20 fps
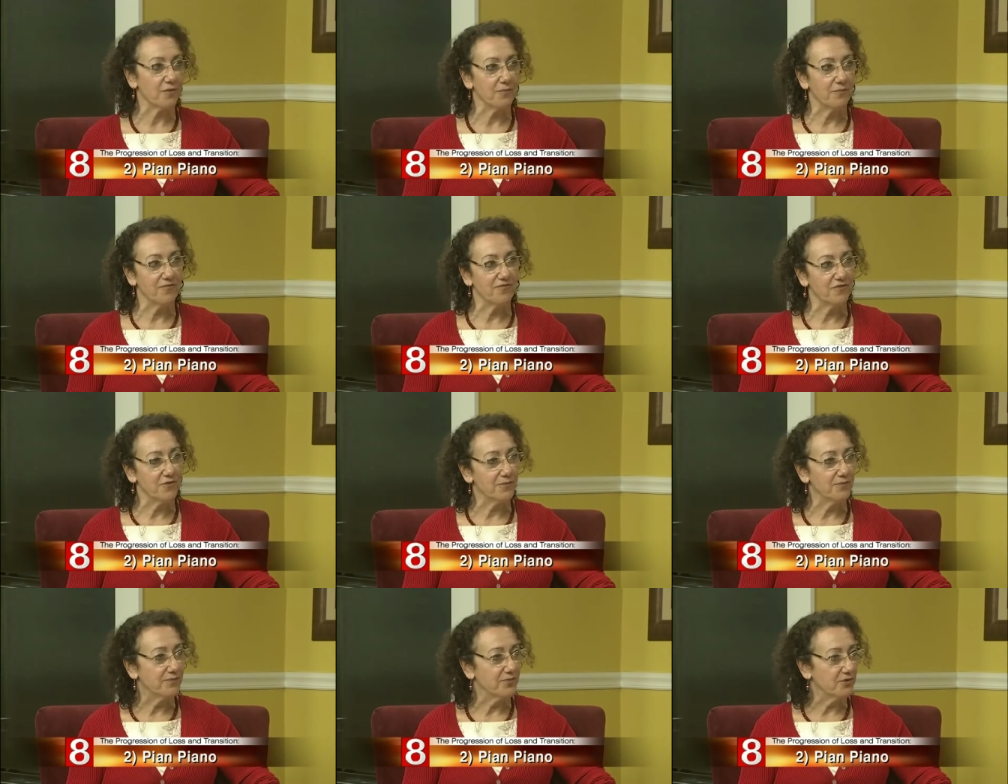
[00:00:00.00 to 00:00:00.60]
or a
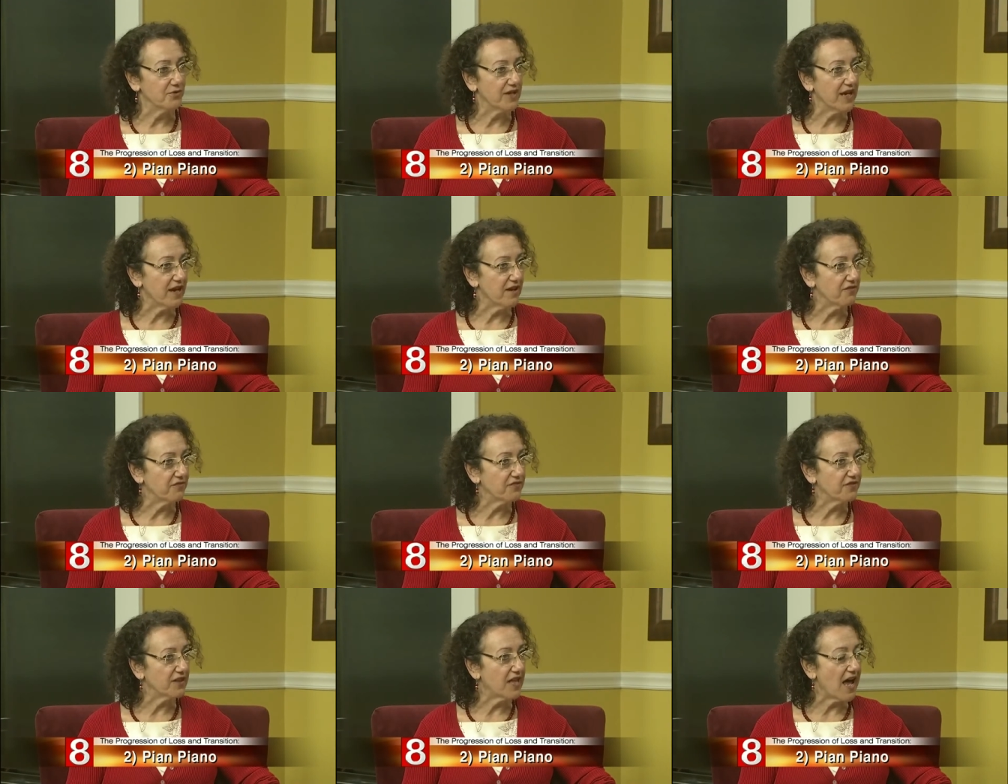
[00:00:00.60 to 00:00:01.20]

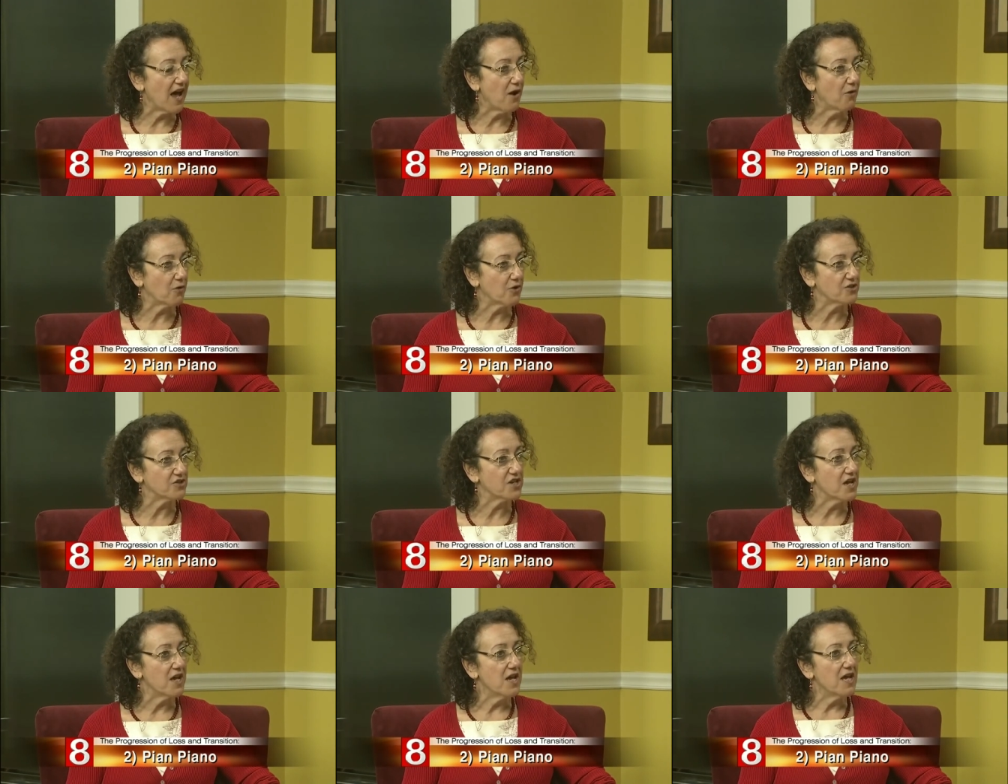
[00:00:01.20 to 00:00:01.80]
bouquet of
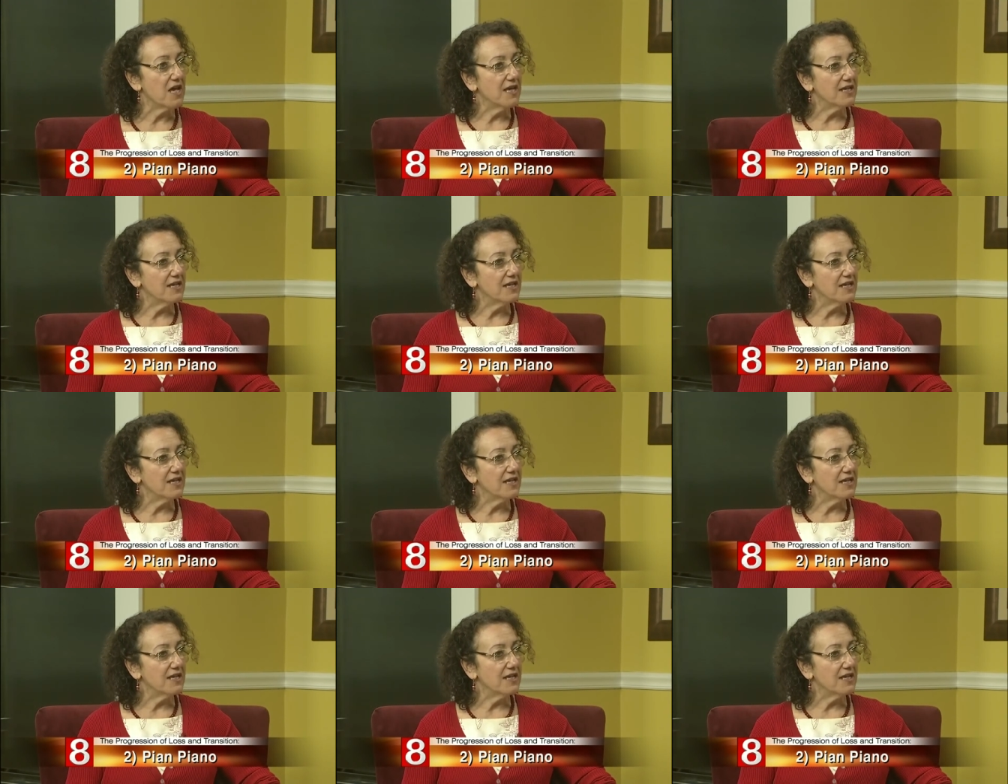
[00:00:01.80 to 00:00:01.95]
flowers,